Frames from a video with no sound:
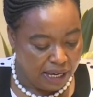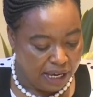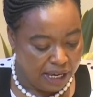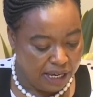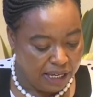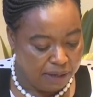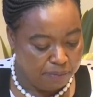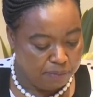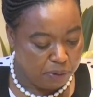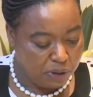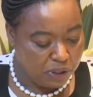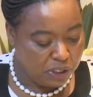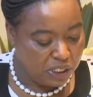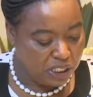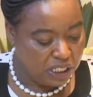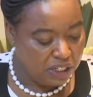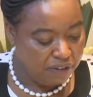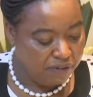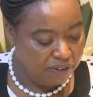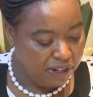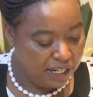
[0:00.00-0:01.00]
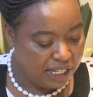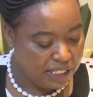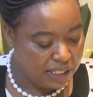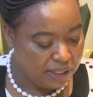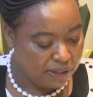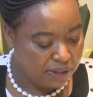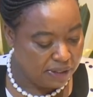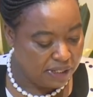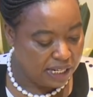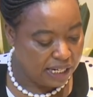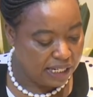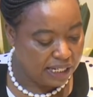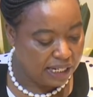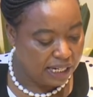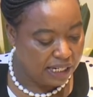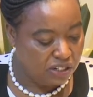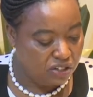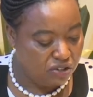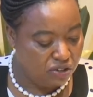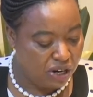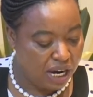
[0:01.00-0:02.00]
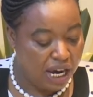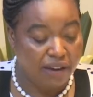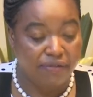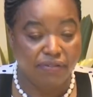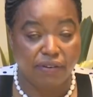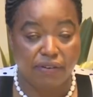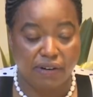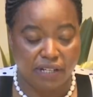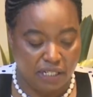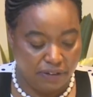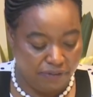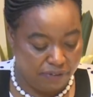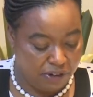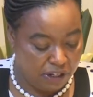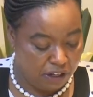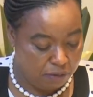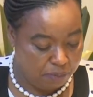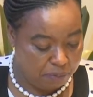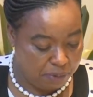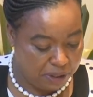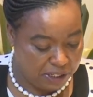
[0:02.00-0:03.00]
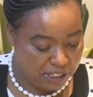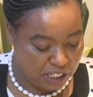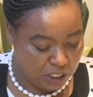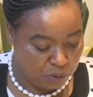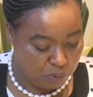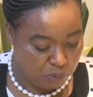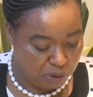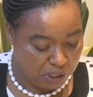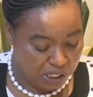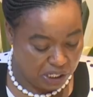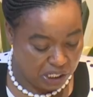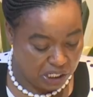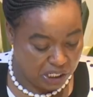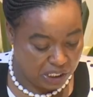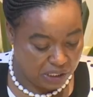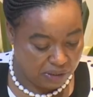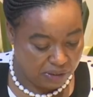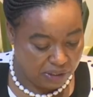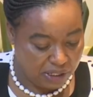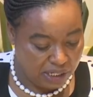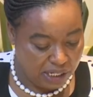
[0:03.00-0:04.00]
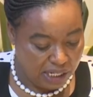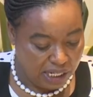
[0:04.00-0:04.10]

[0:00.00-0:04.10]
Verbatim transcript: in positive lessons that can drive our development aspiration.